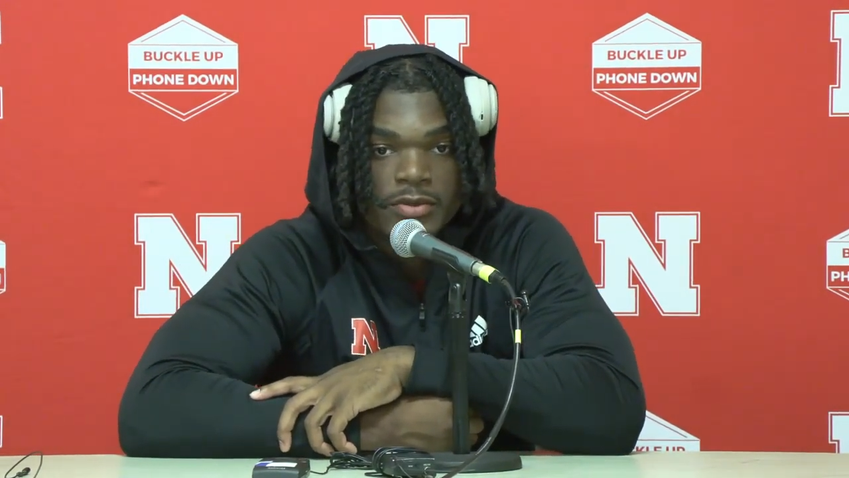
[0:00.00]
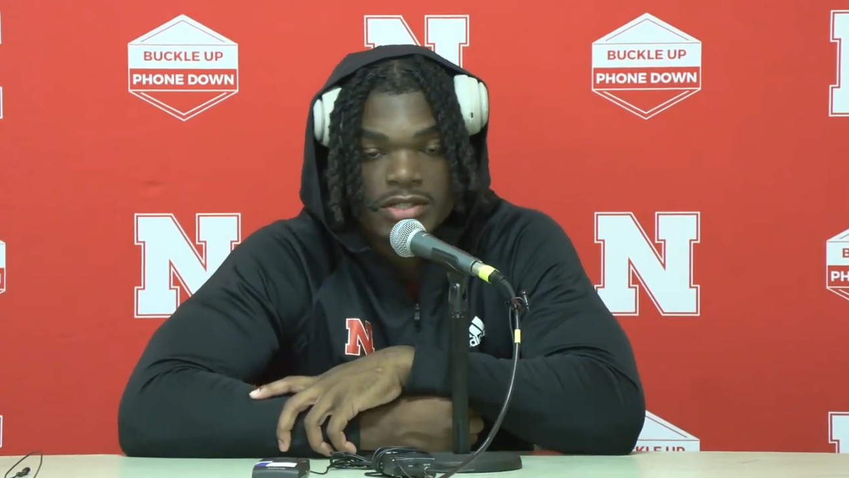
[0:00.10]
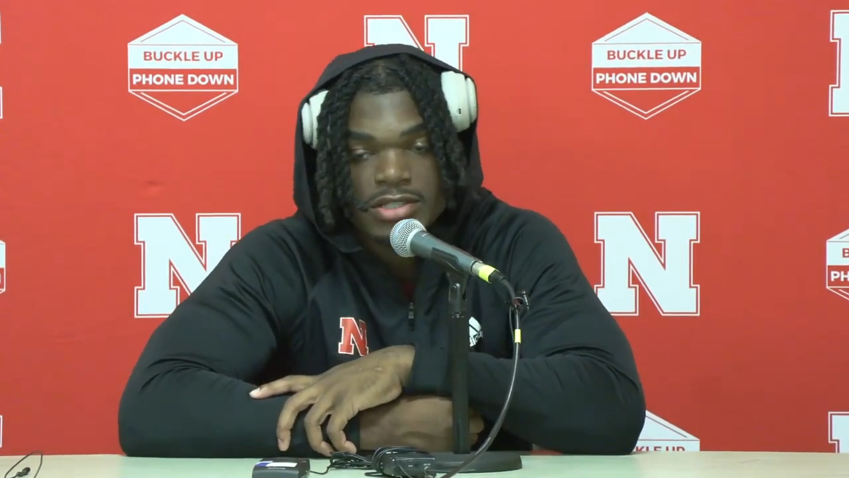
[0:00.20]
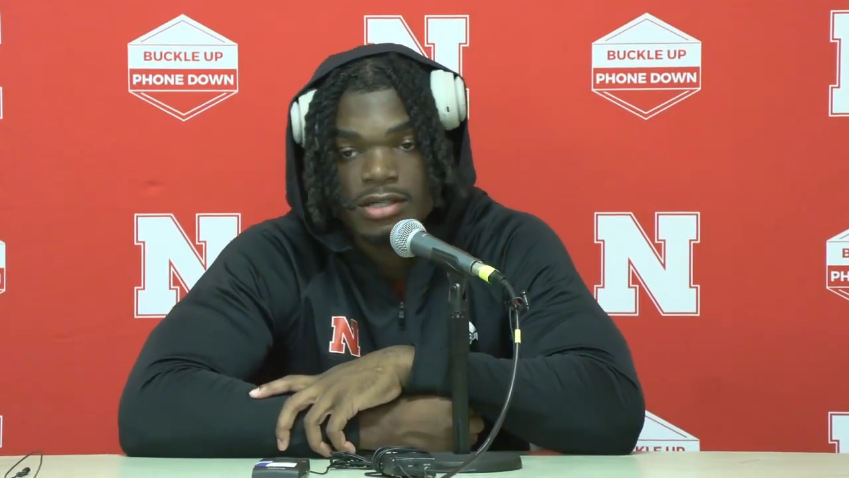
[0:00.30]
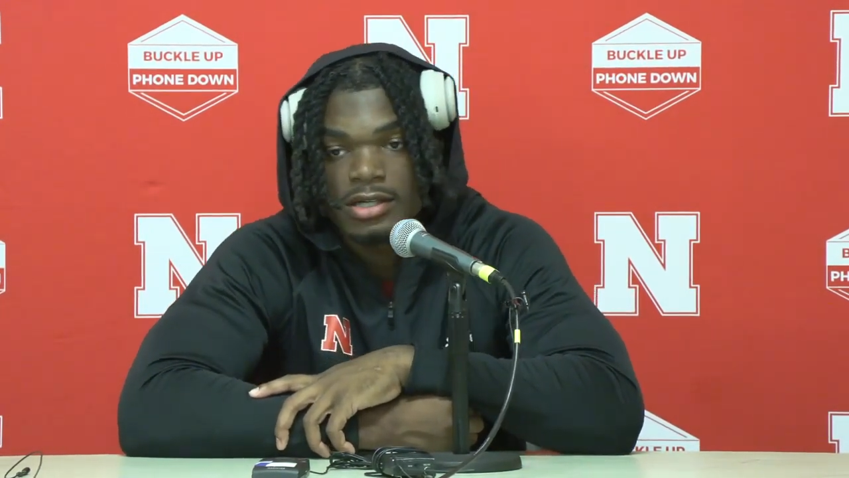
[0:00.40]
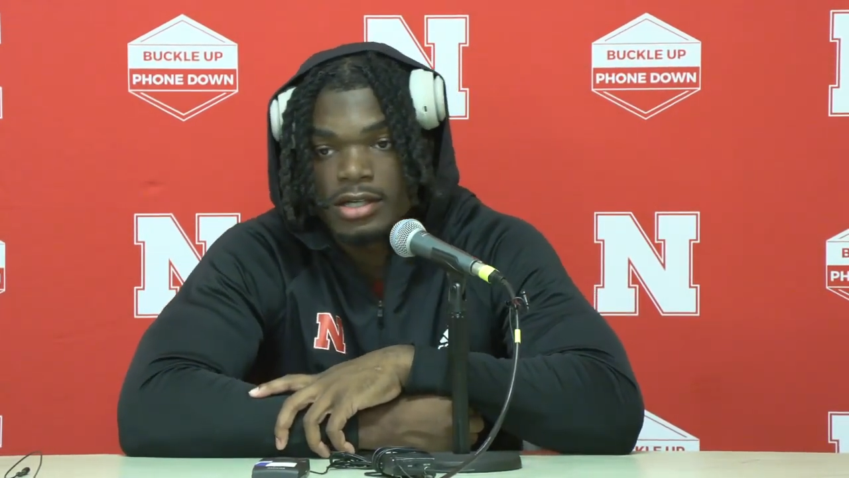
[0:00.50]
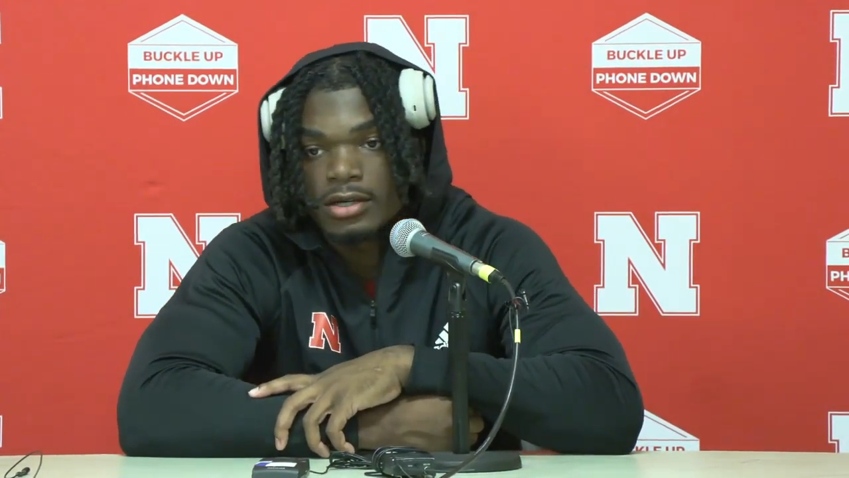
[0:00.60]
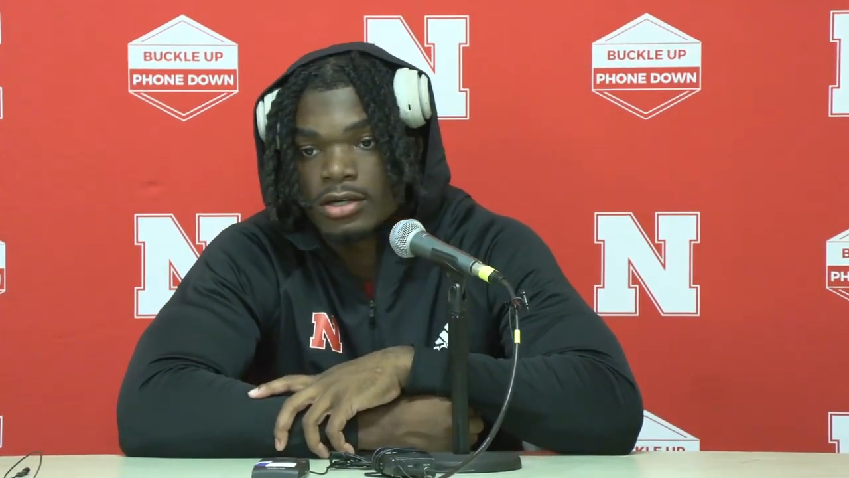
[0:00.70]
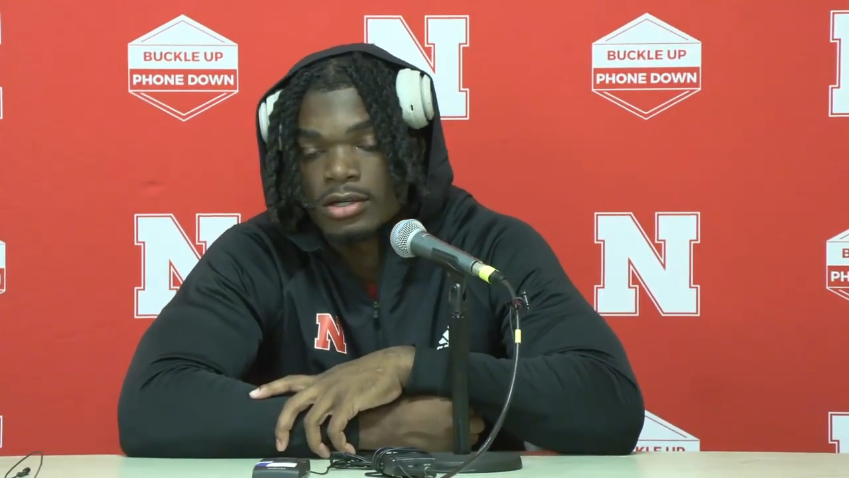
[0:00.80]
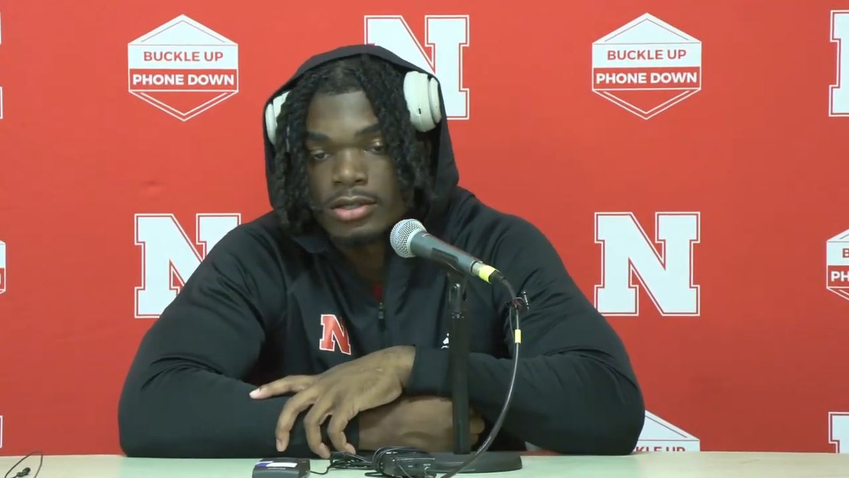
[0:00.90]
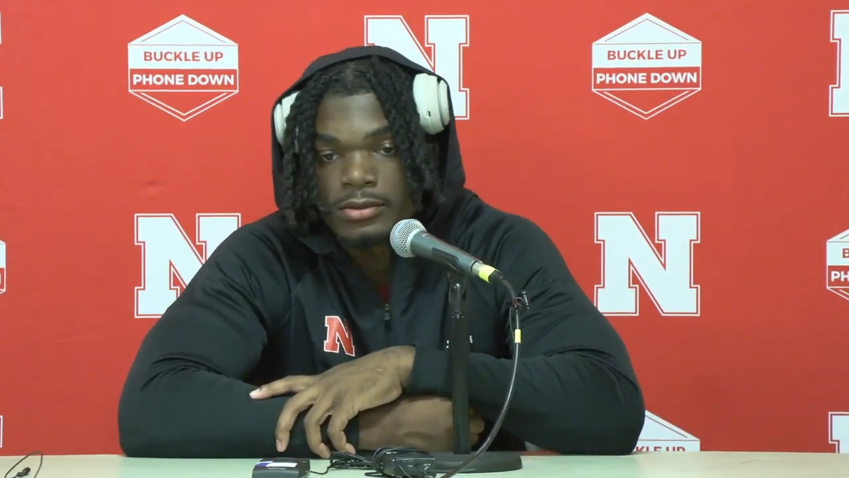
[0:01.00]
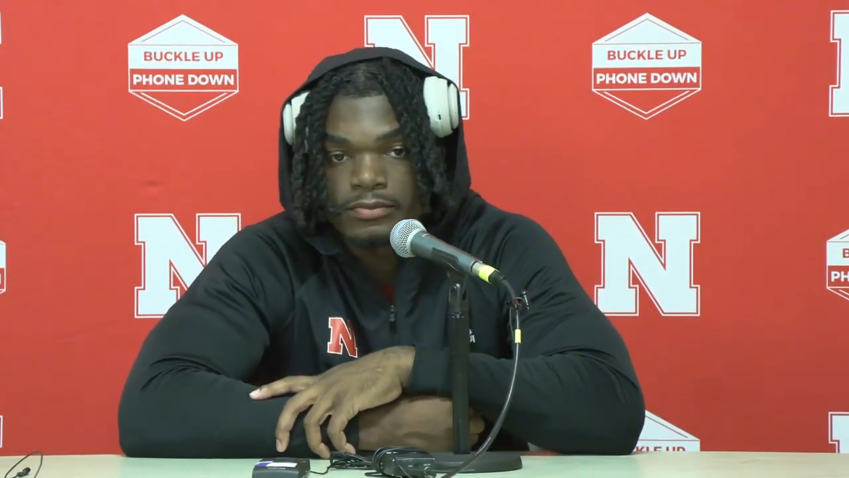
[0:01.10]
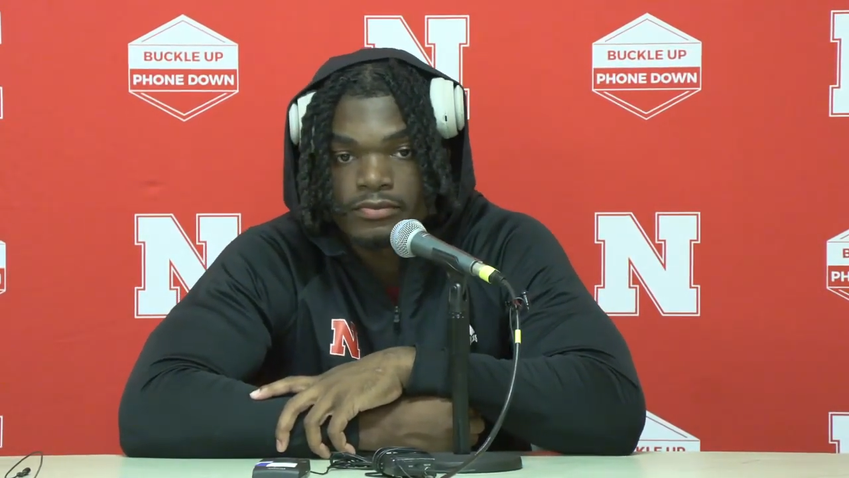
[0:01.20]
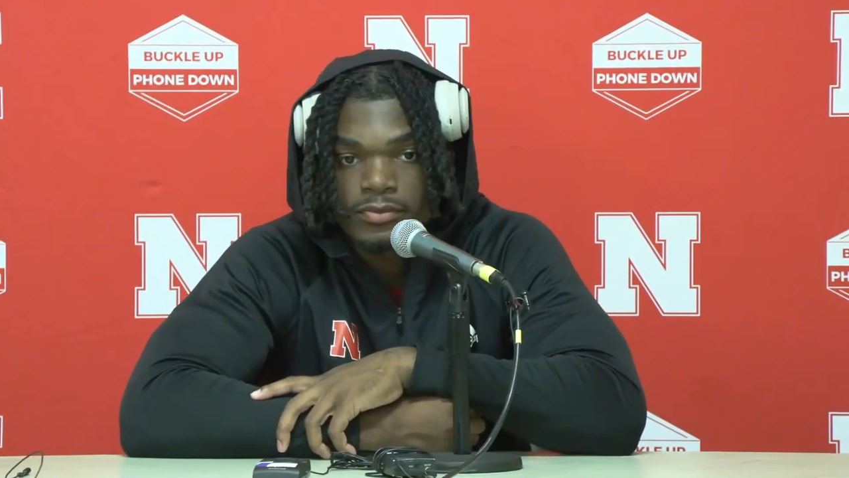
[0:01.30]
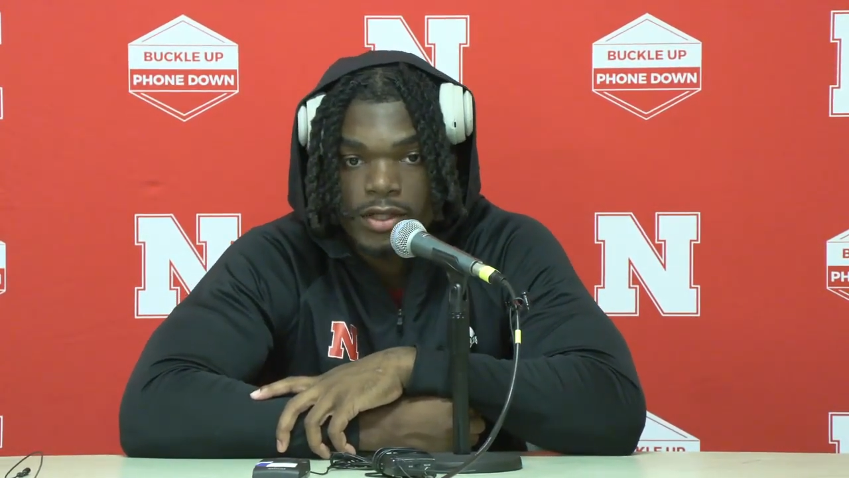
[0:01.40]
You can tell that they're um